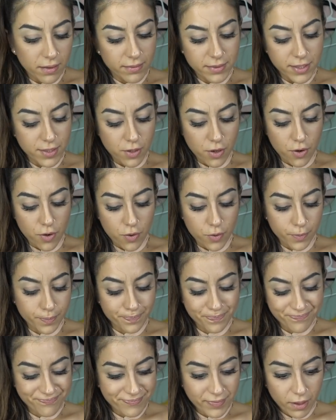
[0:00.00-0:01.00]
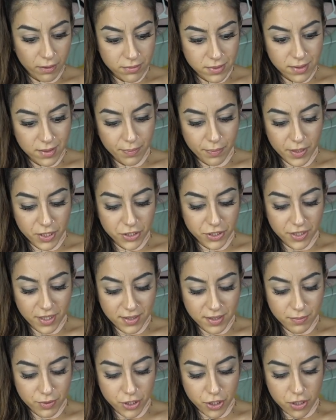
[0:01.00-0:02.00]
So I was like, let's
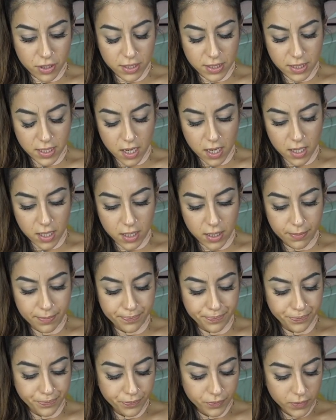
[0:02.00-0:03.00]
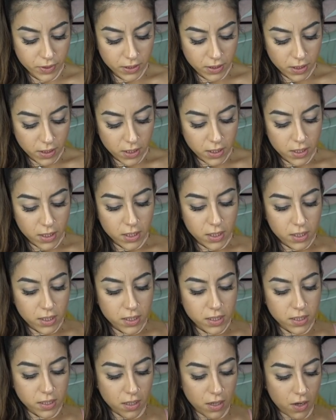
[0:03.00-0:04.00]
get some shirts.
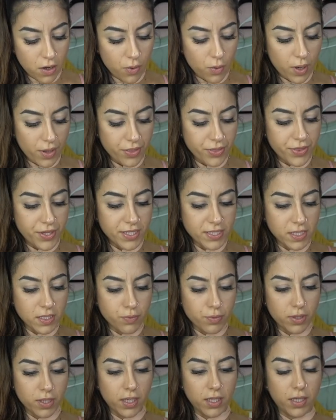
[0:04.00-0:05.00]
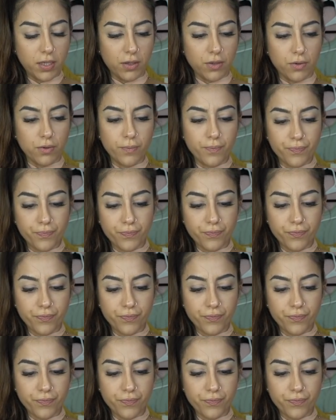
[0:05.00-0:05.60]
So this is really cute.